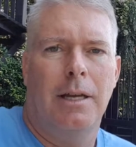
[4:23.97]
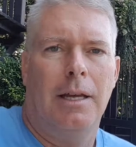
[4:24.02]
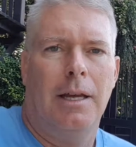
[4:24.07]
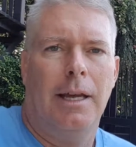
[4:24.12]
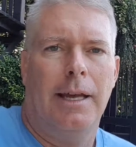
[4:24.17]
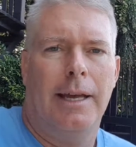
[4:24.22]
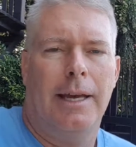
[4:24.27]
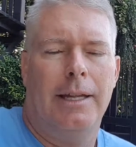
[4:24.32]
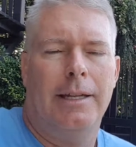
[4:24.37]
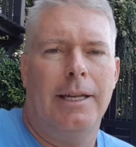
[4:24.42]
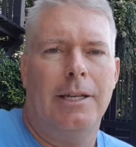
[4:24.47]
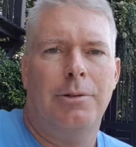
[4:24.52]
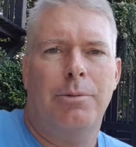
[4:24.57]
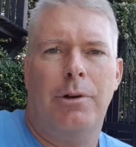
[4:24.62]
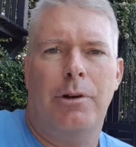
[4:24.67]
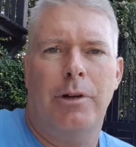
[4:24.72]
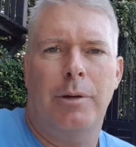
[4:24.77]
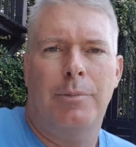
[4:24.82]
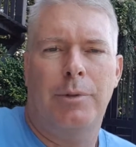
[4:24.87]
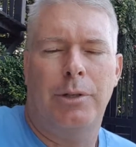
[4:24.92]
And that's
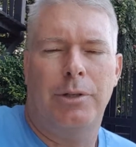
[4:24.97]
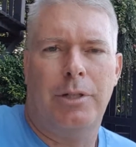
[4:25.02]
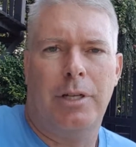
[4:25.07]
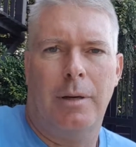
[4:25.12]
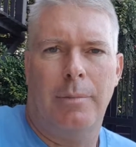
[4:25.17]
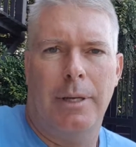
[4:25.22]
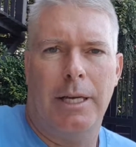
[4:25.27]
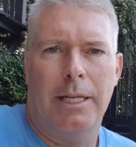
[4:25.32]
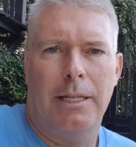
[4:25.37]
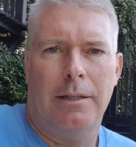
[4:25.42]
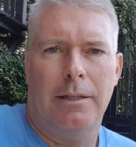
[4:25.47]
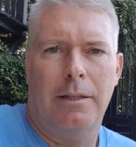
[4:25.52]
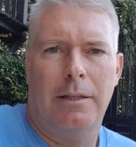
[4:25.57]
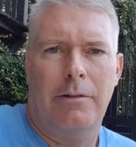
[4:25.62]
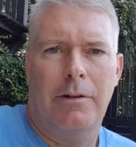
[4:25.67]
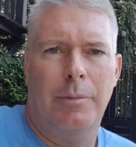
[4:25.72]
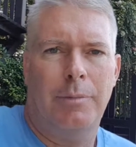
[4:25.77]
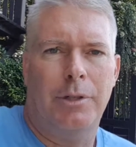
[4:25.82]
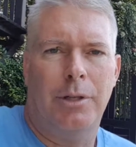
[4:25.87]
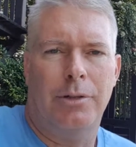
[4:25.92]
where cryptos come in.
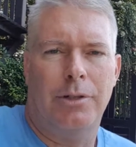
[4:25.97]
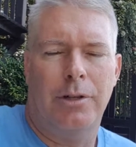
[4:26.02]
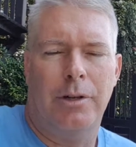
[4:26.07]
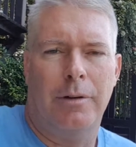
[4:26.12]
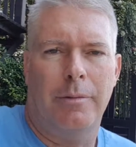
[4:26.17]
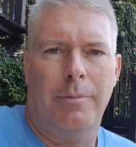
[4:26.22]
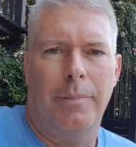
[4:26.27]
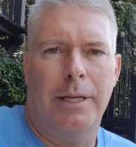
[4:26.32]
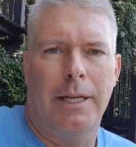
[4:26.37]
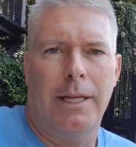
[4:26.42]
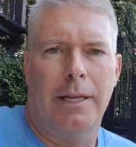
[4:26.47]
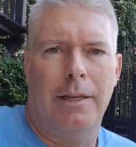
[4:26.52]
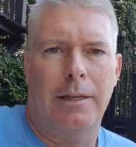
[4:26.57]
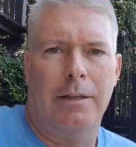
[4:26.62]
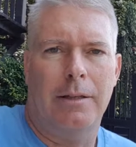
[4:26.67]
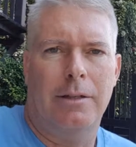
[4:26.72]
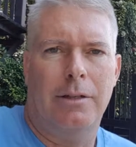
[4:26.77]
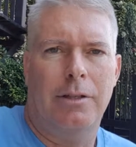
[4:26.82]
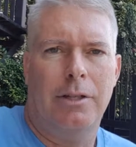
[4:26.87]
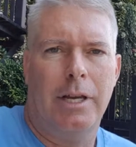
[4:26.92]
Cryptos are
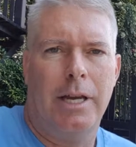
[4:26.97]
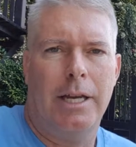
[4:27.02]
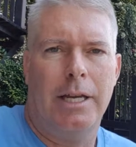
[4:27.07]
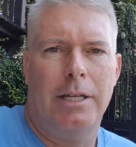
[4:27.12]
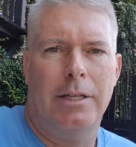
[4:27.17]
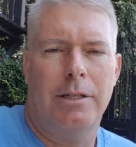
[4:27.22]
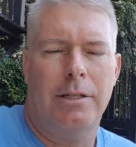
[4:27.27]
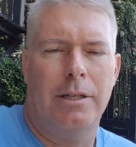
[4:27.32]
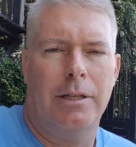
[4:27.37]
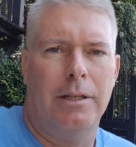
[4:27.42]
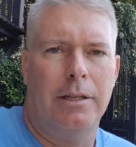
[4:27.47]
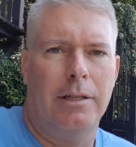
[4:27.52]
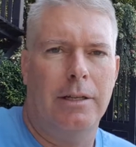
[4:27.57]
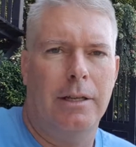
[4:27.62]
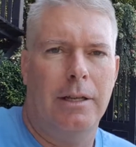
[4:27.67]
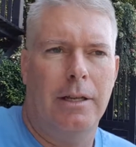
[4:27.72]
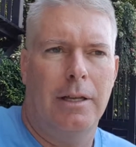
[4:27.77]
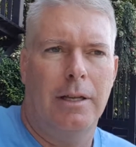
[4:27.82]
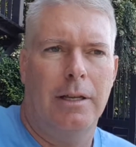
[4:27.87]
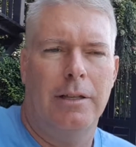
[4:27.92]
being changed and
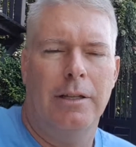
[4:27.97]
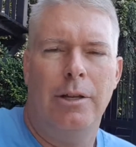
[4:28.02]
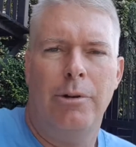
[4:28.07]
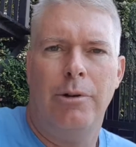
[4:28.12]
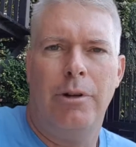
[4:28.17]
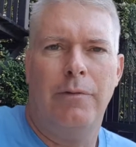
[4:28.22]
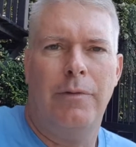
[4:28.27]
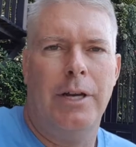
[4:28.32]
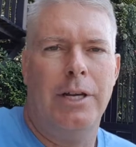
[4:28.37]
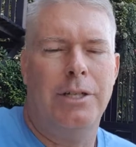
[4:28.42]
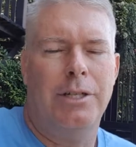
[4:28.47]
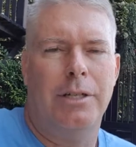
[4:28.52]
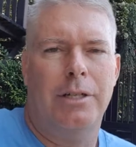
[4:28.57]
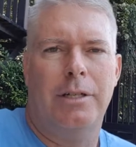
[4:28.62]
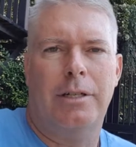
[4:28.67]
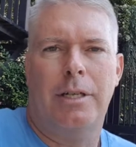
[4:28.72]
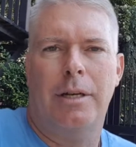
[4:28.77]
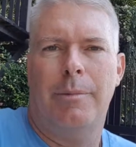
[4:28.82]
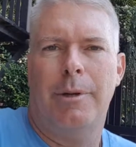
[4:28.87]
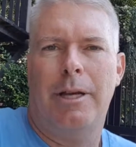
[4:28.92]
new innovation
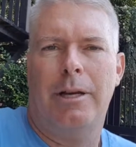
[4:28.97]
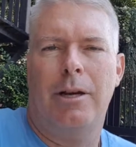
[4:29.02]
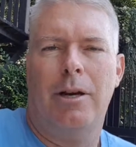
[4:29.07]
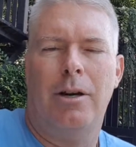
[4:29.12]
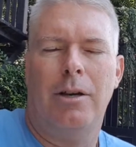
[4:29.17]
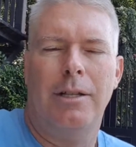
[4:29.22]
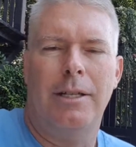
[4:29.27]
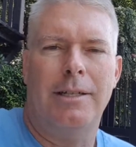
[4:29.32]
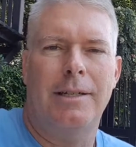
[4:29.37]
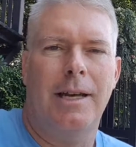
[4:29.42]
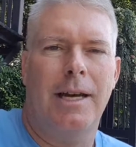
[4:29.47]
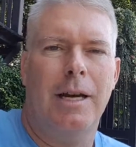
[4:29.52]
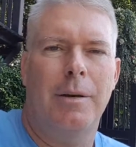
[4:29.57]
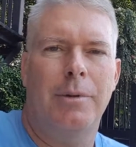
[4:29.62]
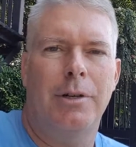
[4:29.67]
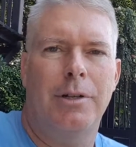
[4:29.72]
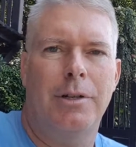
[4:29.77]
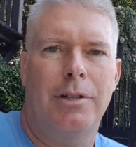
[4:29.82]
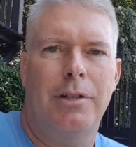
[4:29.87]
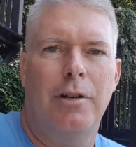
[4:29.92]
is coming all the time.
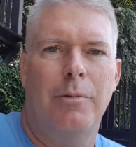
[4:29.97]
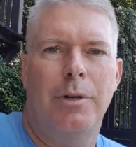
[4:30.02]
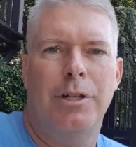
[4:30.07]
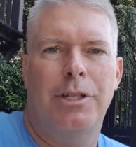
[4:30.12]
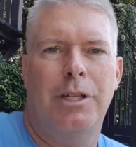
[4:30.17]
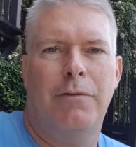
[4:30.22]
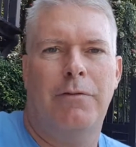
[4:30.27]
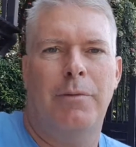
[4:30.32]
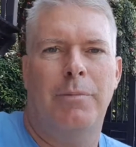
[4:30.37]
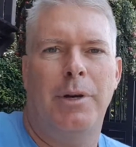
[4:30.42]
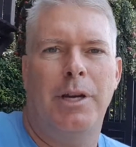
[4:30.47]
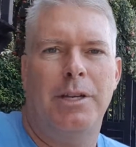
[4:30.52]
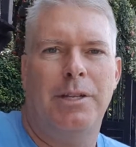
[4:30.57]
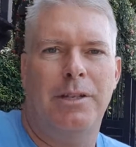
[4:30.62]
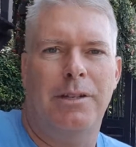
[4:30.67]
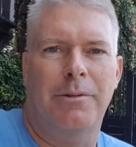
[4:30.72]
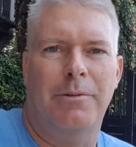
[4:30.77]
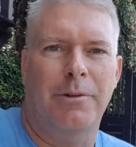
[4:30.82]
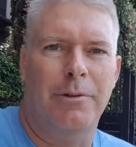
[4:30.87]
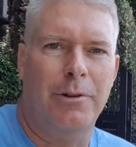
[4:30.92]
There's so much
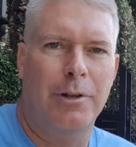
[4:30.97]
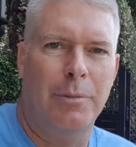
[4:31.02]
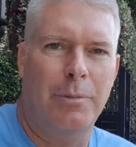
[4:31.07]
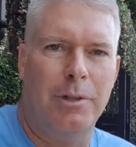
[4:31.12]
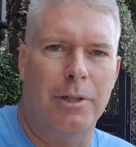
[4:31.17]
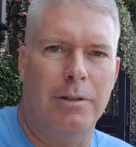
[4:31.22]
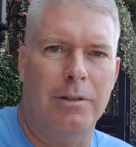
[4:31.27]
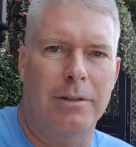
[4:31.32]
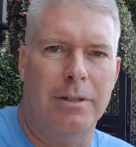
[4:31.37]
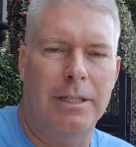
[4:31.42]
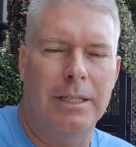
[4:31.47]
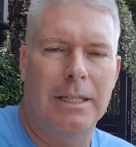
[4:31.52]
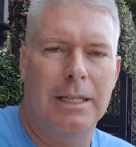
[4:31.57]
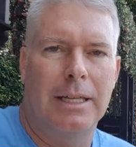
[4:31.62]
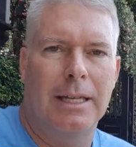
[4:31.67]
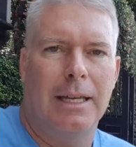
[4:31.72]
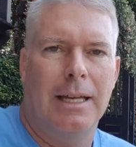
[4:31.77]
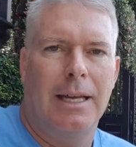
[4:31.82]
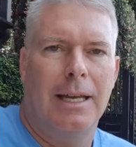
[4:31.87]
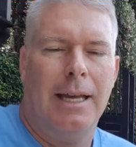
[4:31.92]
information with cryptos.
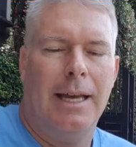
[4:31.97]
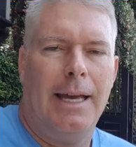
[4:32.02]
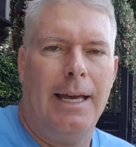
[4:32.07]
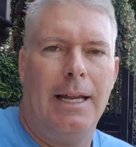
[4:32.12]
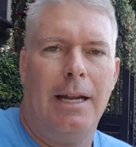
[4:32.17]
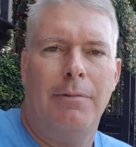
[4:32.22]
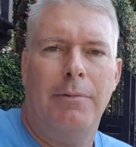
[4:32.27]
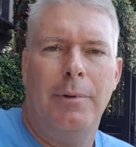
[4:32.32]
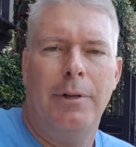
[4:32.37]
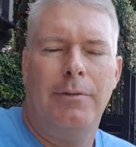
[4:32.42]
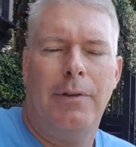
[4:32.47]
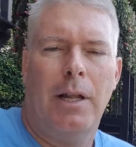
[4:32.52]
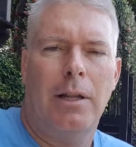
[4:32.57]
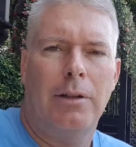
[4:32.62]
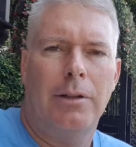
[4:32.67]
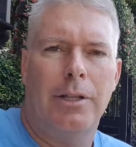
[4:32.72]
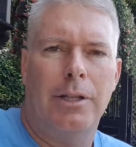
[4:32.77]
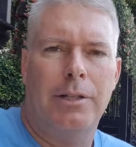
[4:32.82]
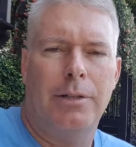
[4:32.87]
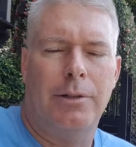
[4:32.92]
And I've been
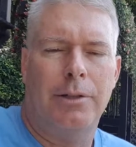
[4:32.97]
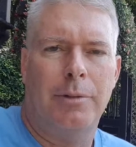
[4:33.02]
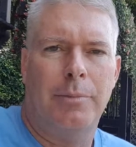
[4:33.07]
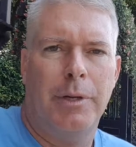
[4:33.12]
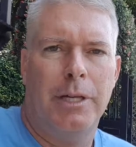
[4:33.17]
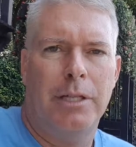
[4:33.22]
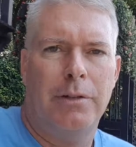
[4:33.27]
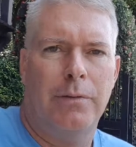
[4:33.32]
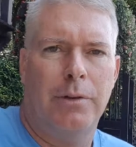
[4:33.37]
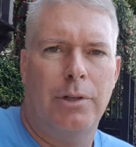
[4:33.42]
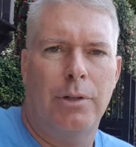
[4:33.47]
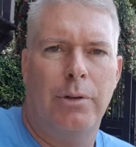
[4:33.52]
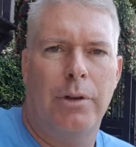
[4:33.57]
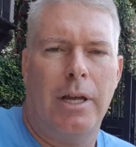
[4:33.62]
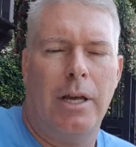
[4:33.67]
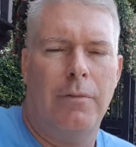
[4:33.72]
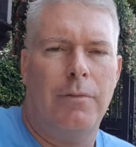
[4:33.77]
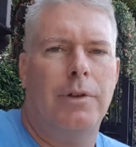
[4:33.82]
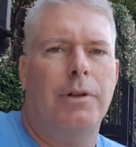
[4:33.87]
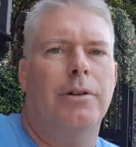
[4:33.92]
following this whole space for
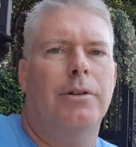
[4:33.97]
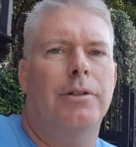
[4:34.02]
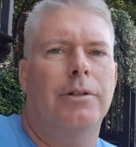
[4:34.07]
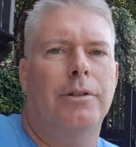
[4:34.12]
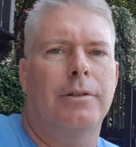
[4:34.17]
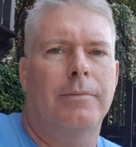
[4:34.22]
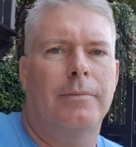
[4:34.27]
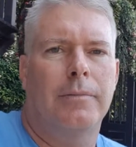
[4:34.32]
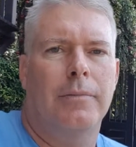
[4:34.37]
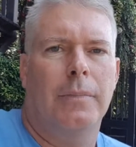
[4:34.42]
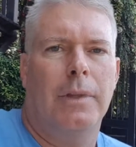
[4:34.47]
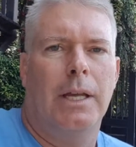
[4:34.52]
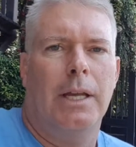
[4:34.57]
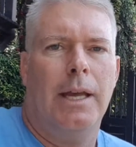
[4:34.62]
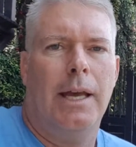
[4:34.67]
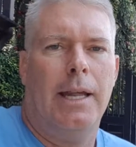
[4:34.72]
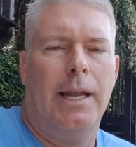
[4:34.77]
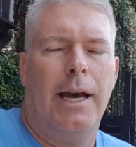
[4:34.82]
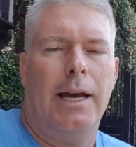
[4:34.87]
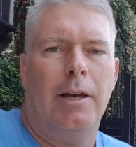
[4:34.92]
2.5 years,
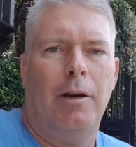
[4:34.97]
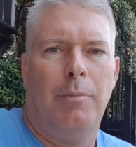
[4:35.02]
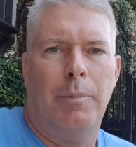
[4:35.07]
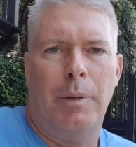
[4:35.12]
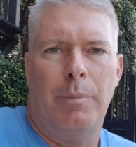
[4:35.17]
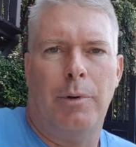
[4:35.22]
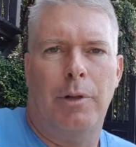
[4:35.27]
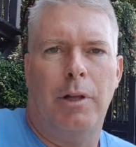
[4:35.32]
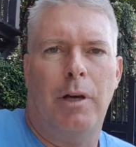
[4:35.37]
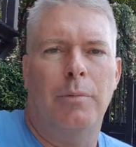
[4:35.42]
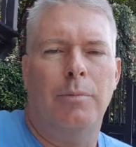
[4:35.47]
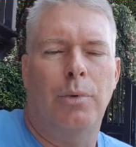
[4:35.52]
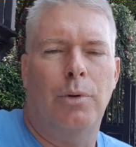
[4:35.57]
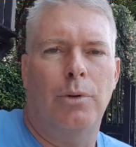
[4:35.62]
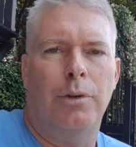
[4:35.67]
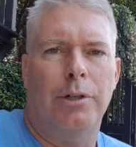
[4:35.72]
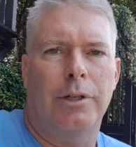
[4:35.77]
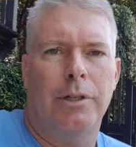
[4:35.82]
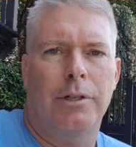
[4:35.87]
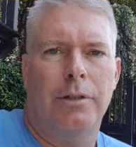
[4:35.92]
and I help people on
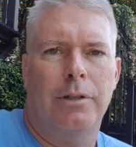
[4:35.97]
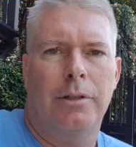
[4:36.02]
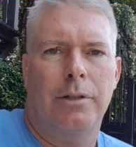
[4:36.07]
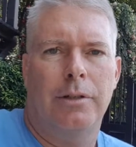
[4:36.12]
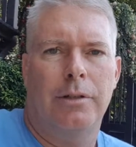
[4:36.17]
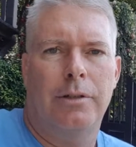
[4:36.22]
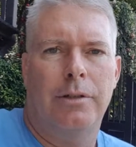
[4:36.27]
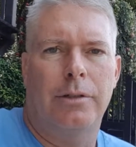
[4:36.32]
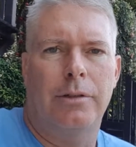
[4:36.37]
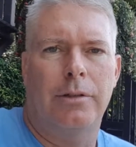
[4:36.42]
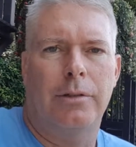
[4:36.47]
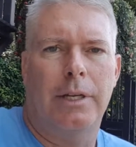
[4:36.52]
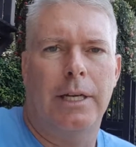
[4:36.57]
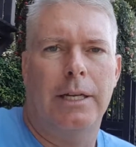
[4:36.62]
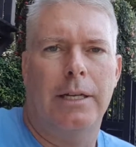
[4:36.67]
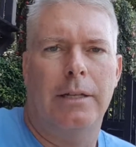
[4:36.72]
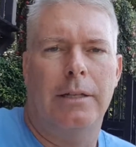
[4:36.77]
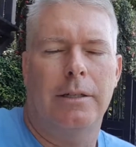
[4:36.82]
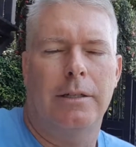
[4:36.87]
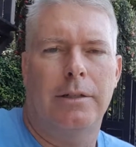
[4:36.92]
board to
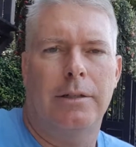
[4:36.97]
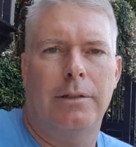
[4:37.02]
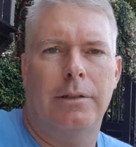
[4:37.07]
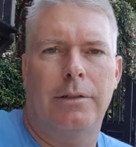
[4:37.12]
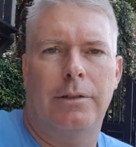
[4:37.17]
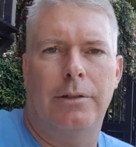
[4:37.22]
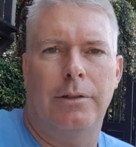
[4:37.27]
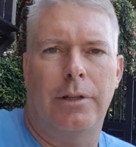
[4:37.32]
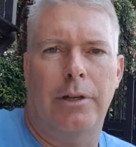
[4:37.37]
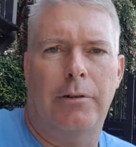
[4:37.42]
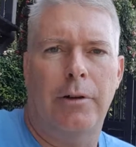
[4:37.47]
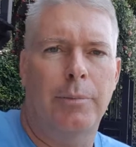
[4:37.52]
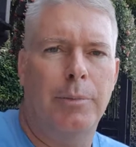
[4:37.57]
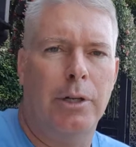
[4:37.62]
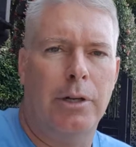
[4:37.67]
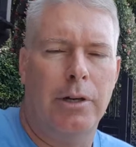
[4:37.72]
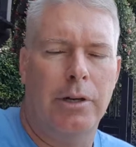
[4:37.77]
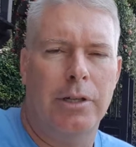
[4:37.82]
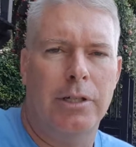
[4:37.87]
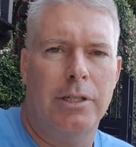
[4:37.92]
get into the
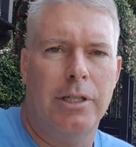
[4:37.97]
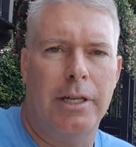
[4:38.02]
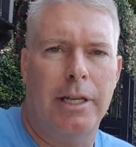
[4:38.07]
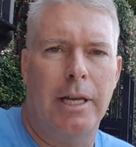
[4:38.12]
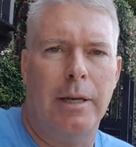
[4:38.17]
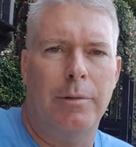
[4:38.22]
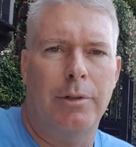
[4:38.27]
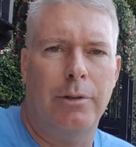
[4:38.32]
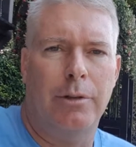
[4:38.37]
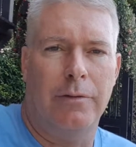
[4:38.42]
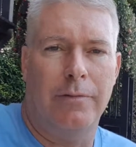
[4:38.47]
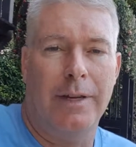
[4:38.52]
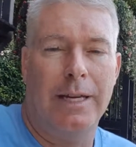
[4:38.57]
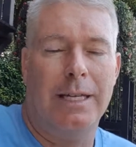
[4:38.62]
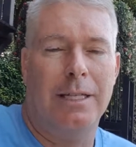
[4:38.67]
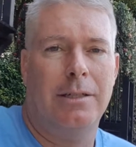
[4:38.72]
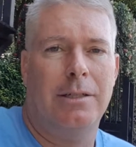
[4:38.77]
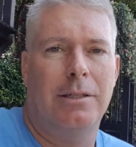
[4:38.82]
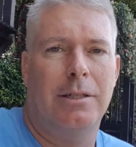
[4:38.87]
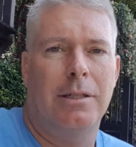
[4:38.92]
cryptocurrency game, to
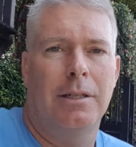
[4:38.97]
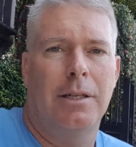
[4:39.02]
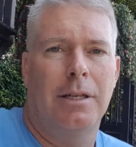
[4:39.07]
invest.